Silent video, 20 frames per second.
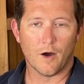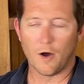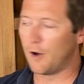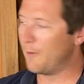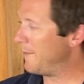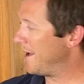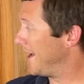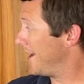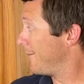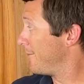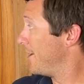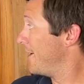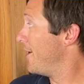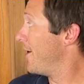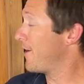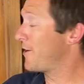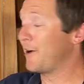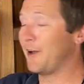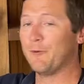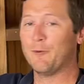Oh man, I'm going to
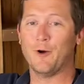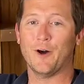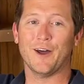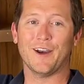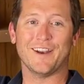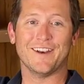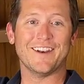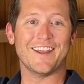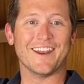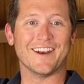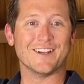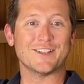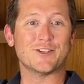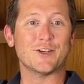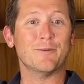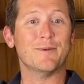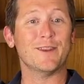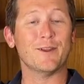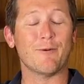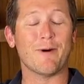knock on wood. And
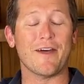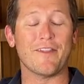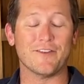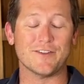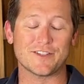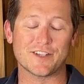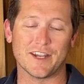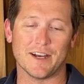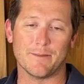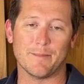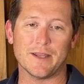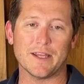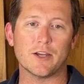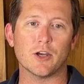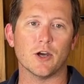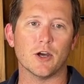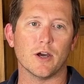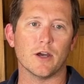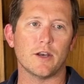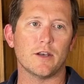assuming the weather's going to be
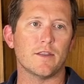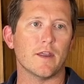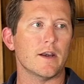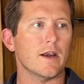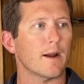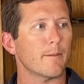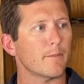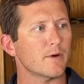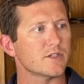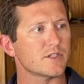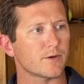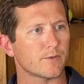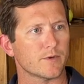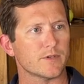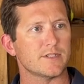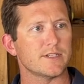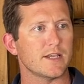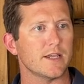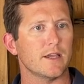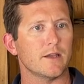good, the numbers that we're
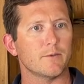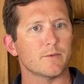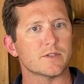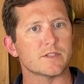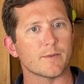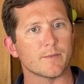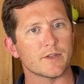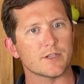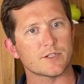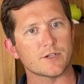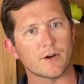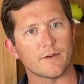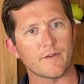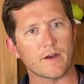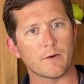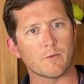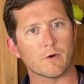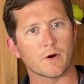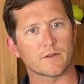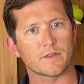seeing with some of the survey
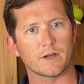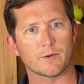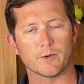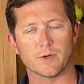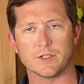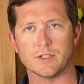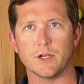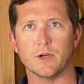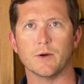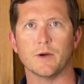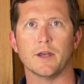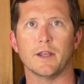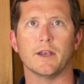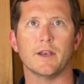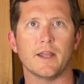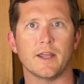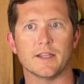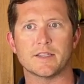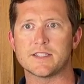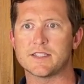work that we're doing,
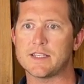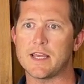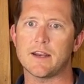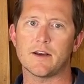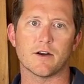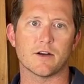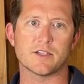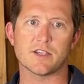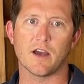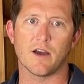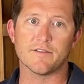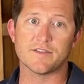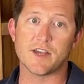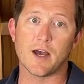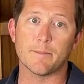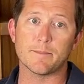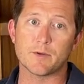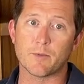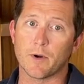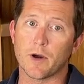it's setting ourselves
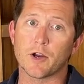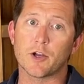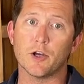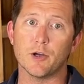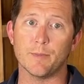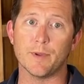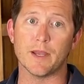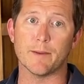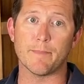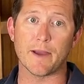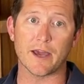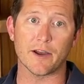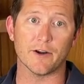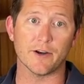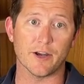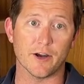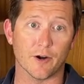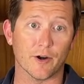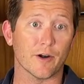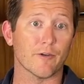up to where it could be a banner
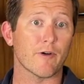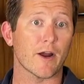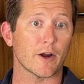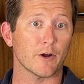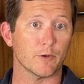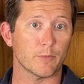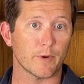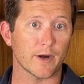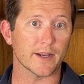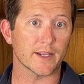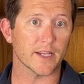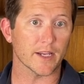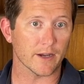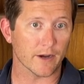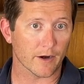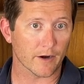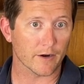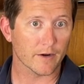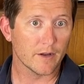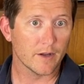year and a record-breaking
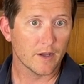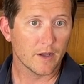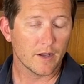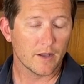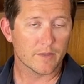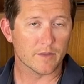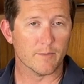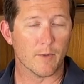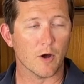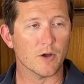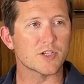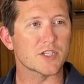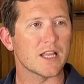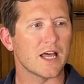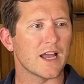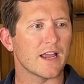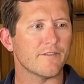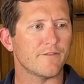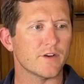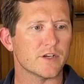year. The most
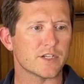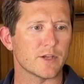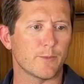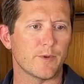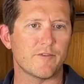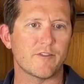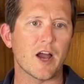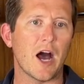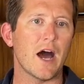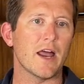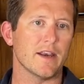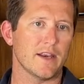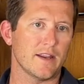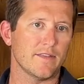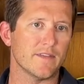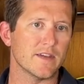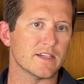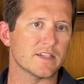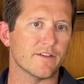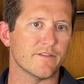lionfish that we've gotten
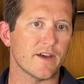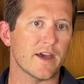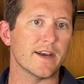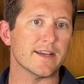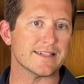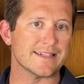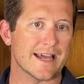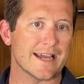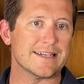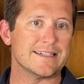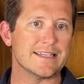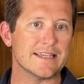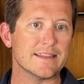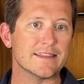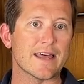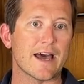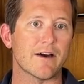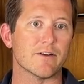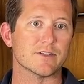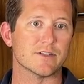in this event is
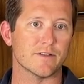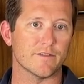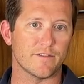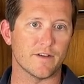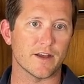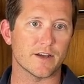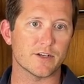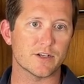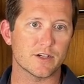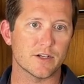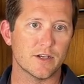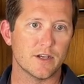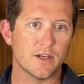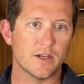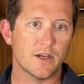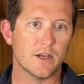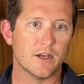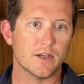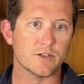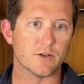19,000 fish.
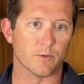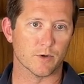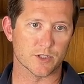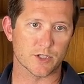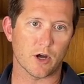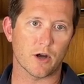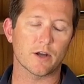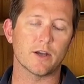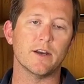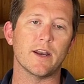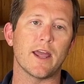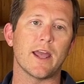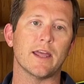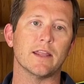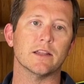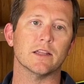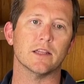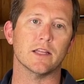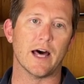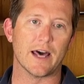So we're talking a
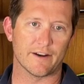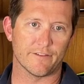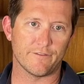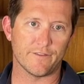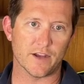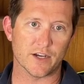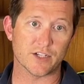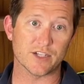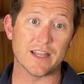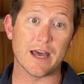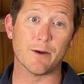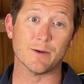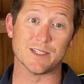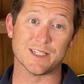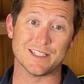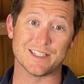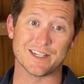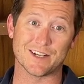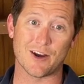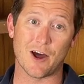lot of fish. And that was
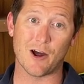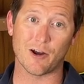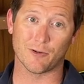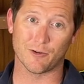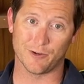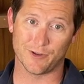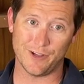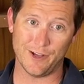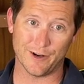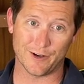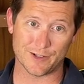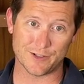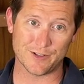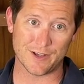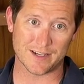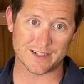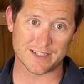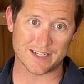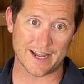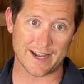its inaugural year in
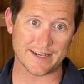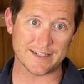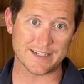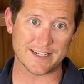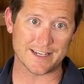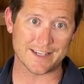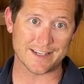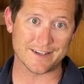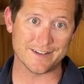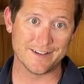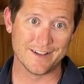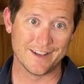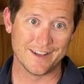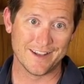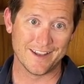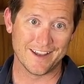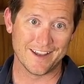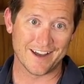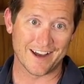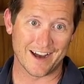2019.
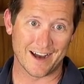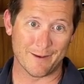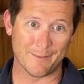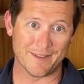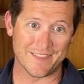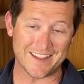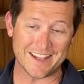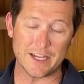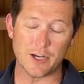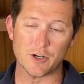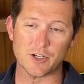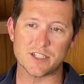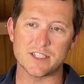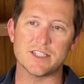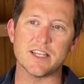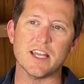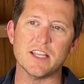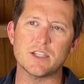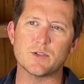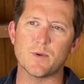In the years
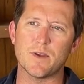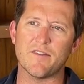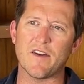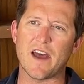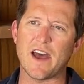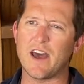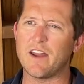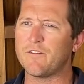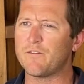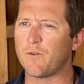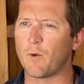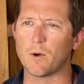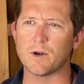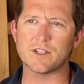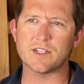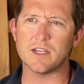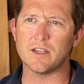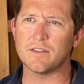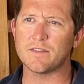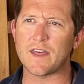since, we've had
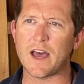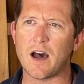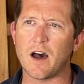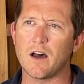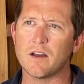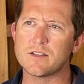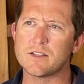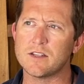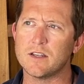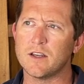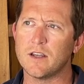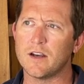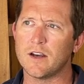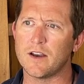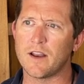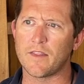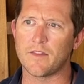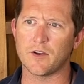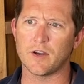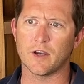14,000.
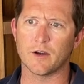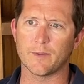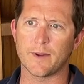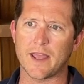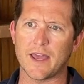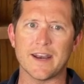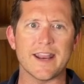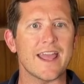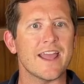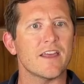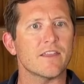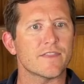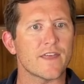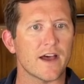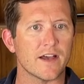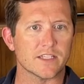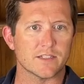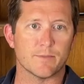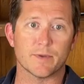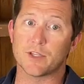Another year, we had
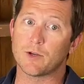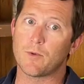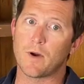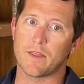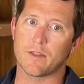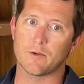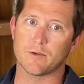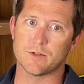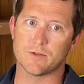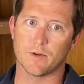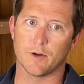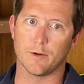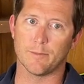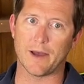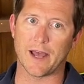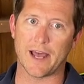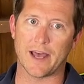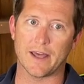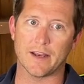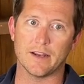8,000, but the weather was real
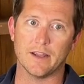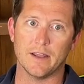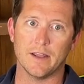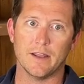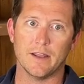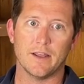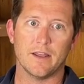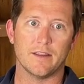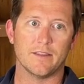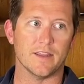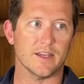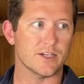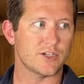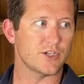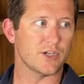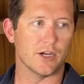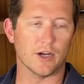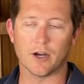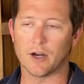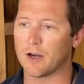bad. This
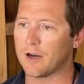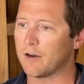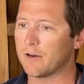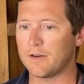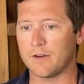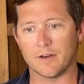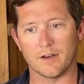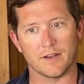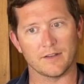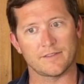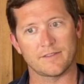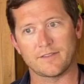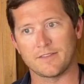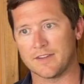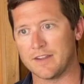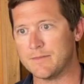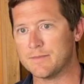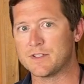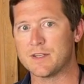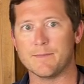year, it
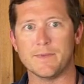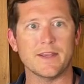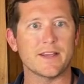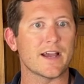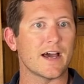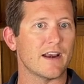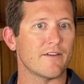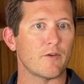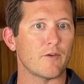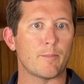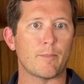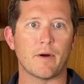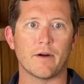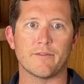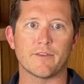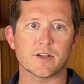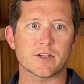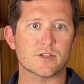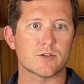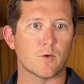seems to be kind of a
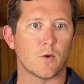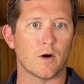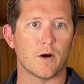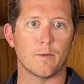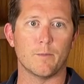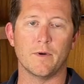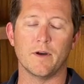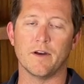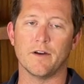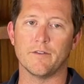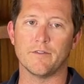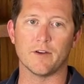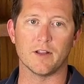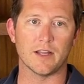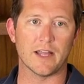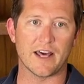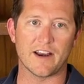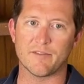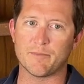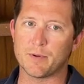perfect storm of a
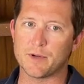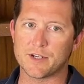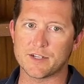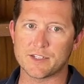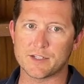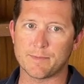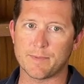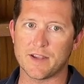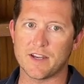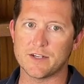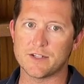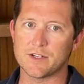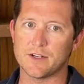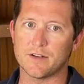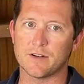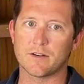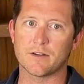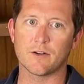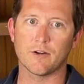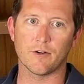lot of
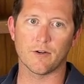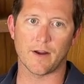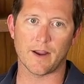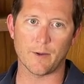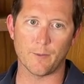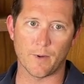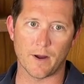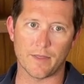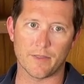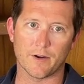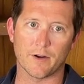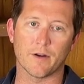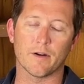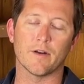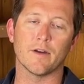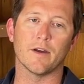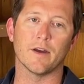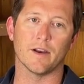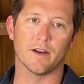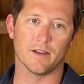participation, great weather,
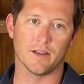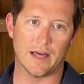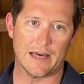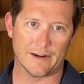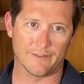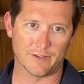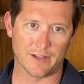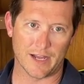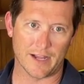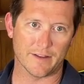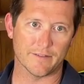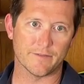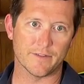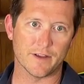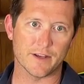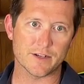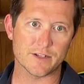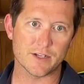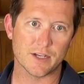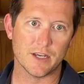and a lot of
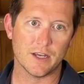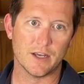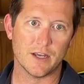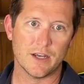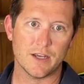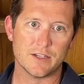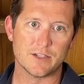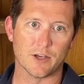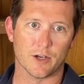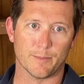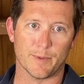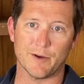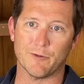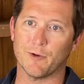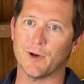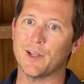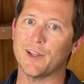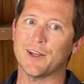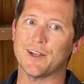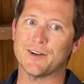lionfish. So it'll be
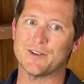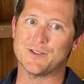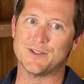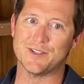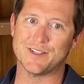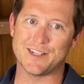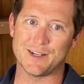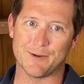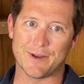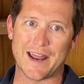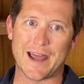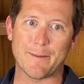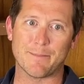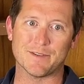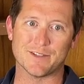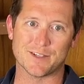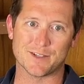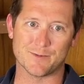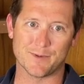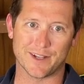really interesting to see what
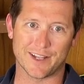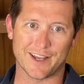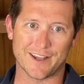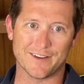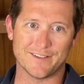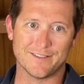happens this weekend.